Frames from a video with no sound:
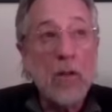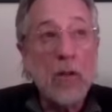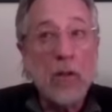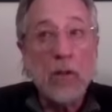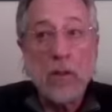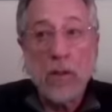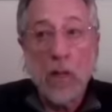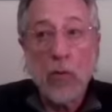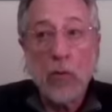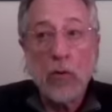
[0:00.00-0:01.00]
in
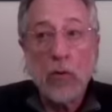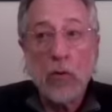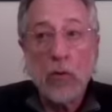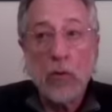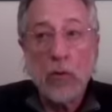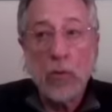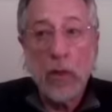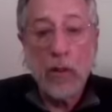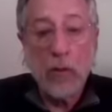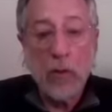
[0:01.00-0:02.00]
December
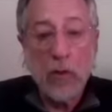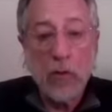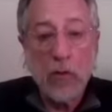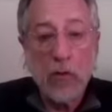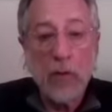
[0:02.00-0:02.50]
2022,